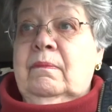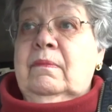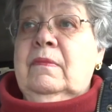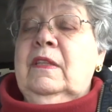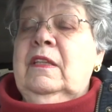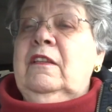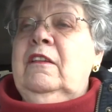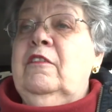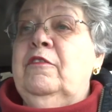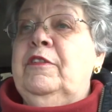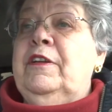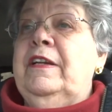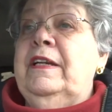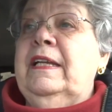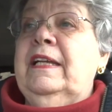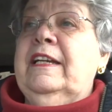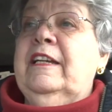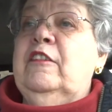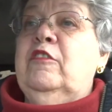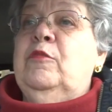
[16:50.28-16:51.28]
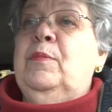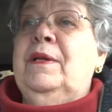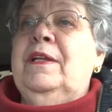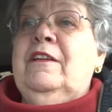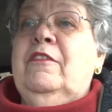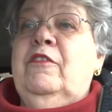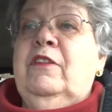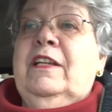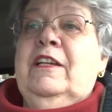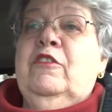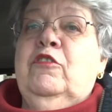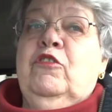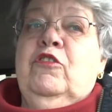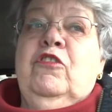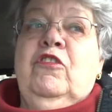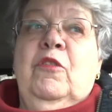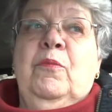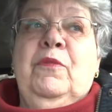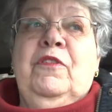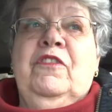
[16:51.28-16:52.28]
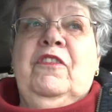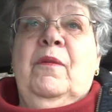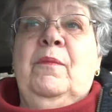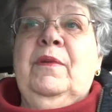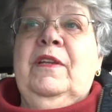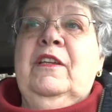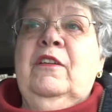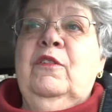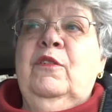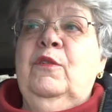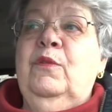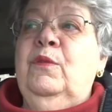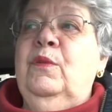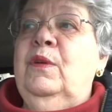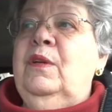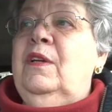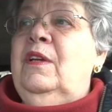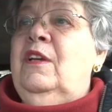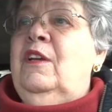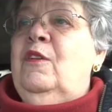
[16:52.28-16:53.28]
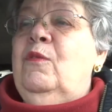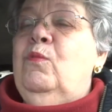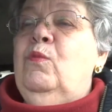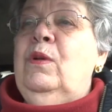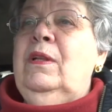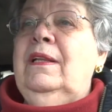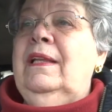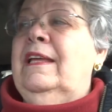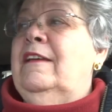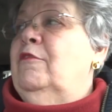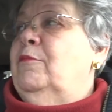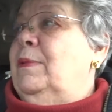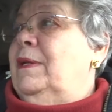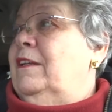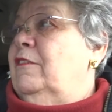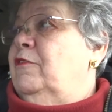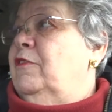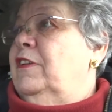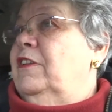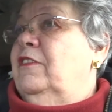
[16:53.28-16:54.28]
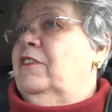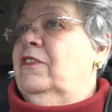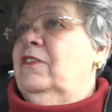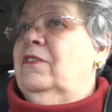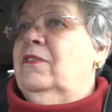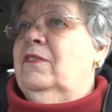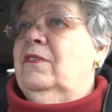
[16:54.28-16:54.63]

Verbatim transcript: you're very lucky to be in a relationship with somebody who will have benefits